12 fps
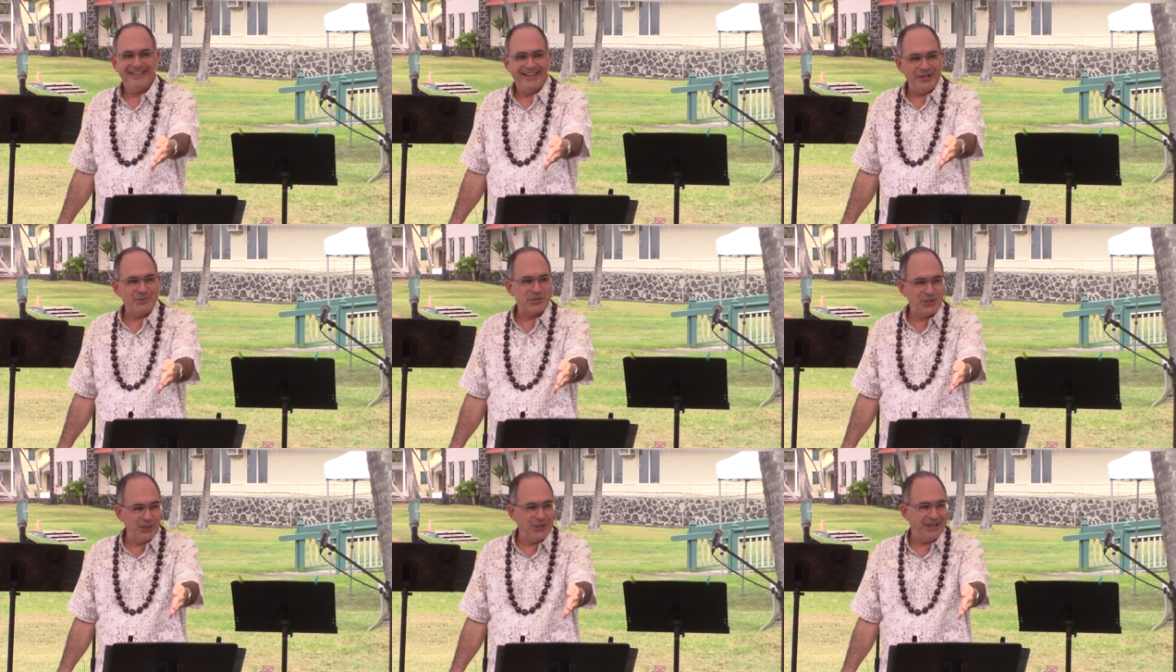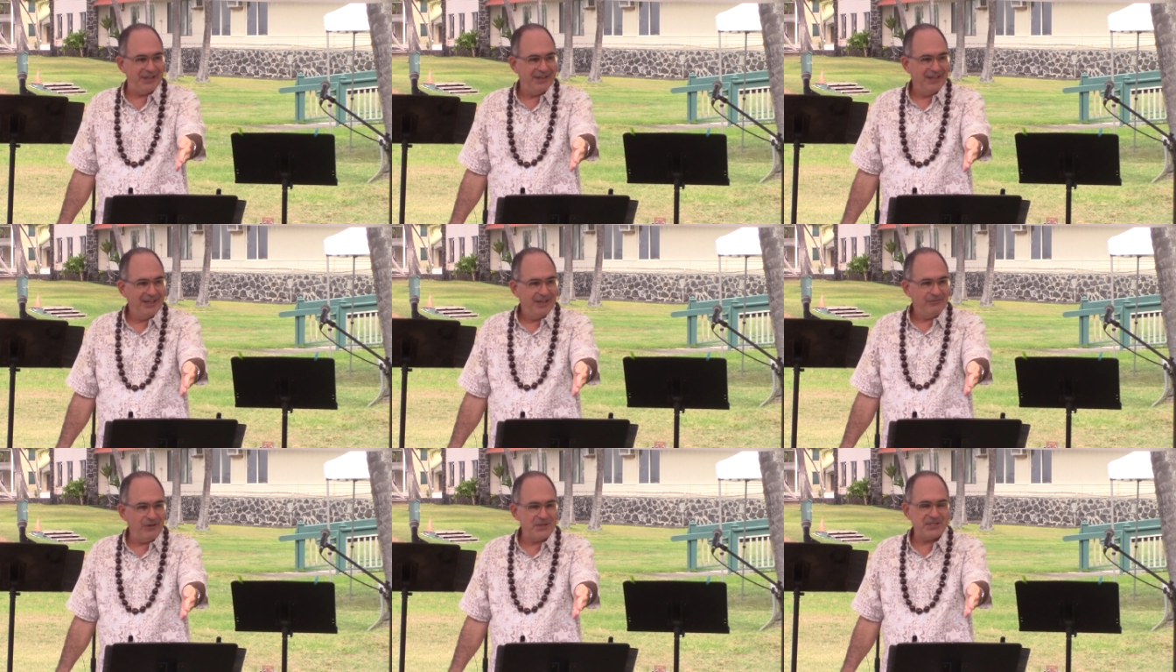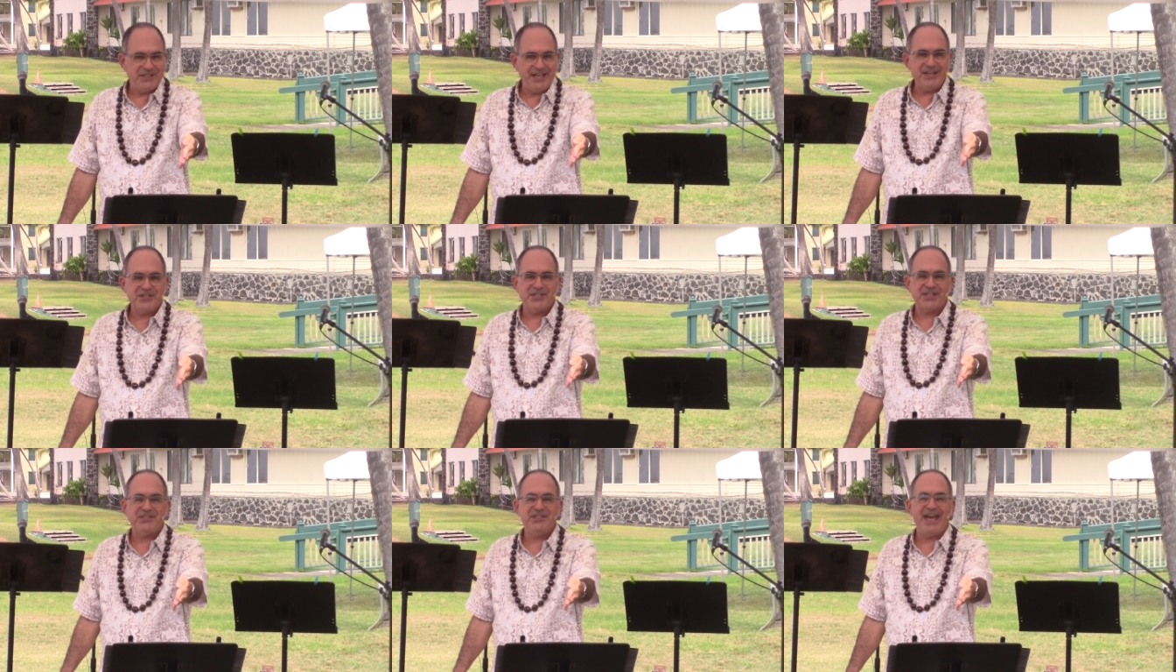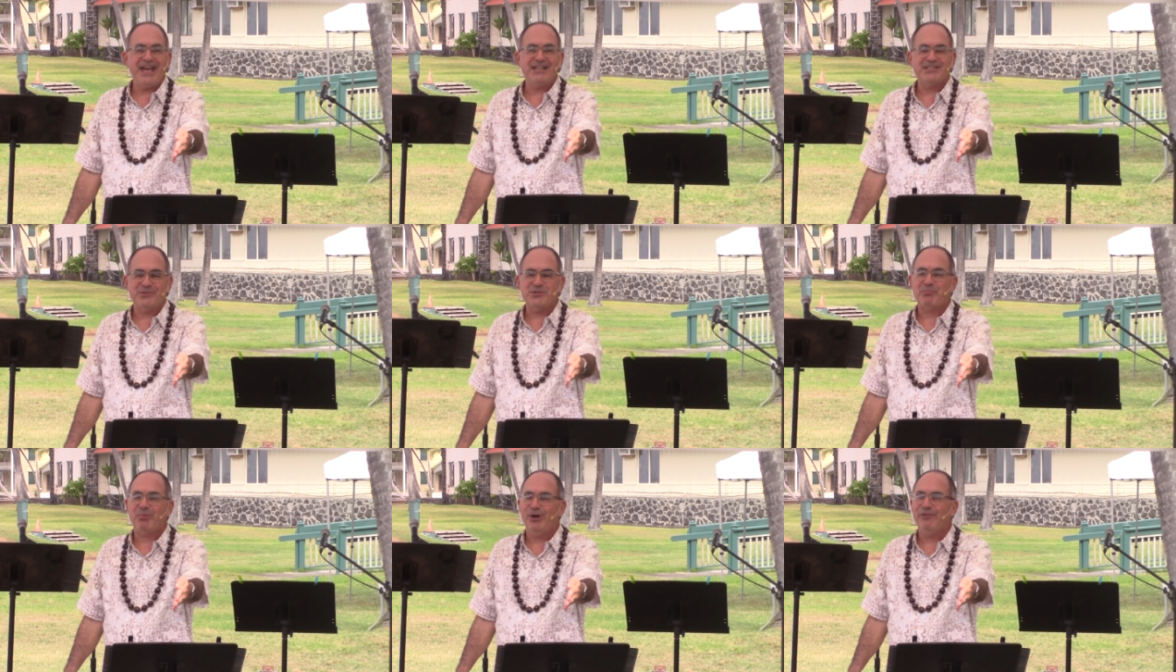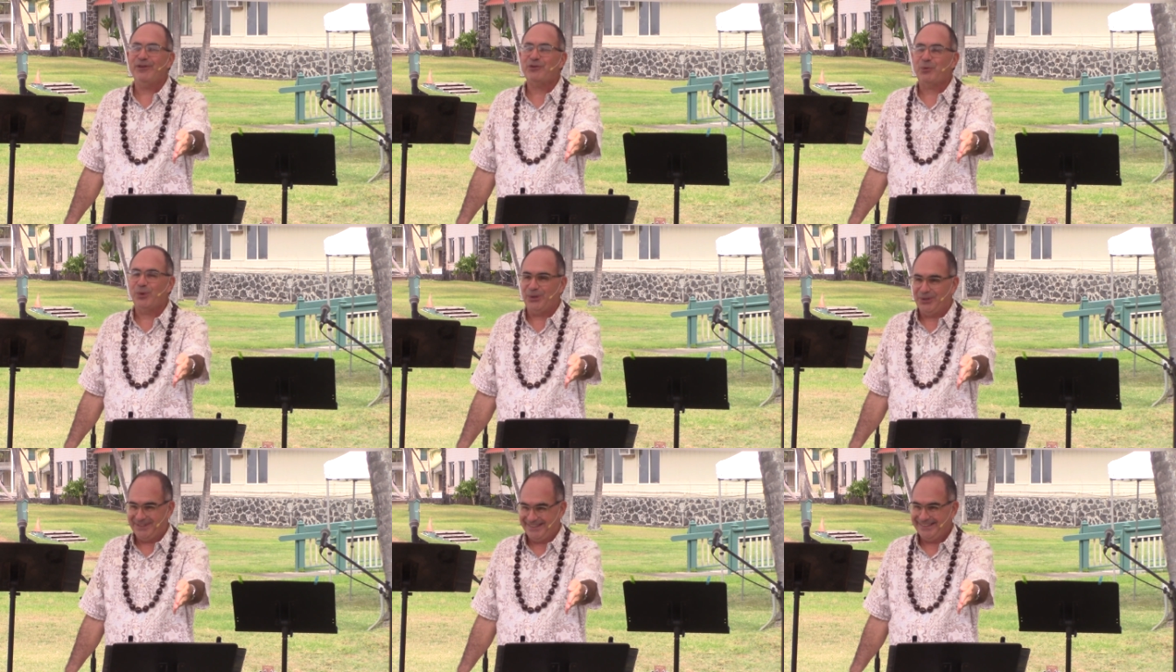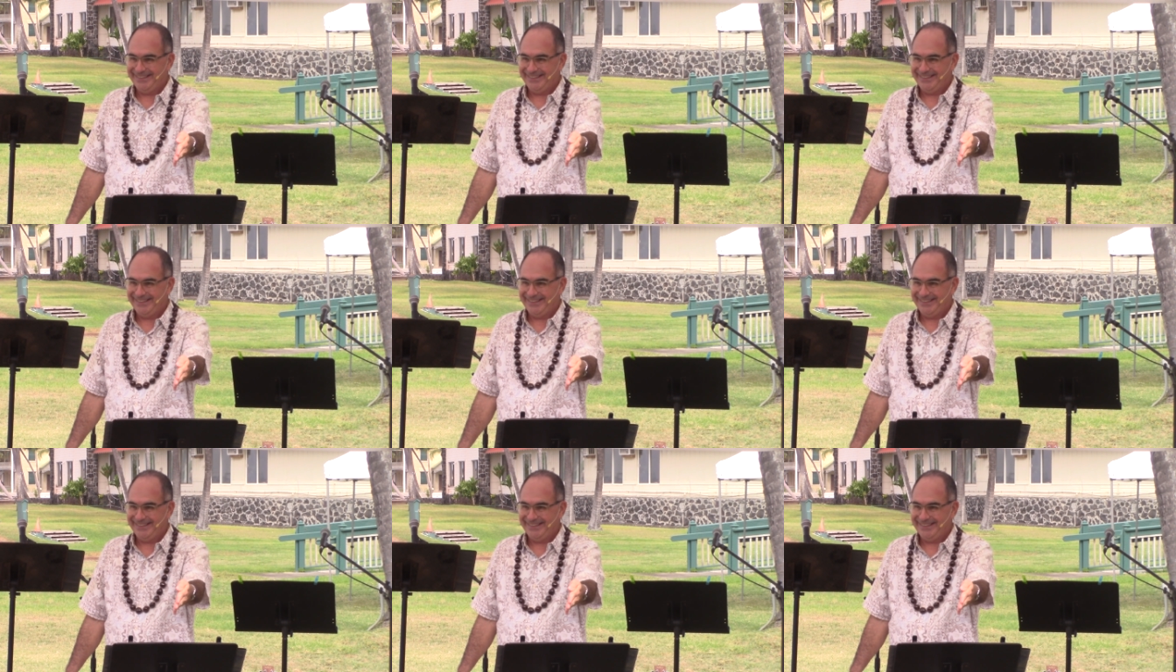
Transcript: And it was good. Folks, at the end of six days, it was a perfect world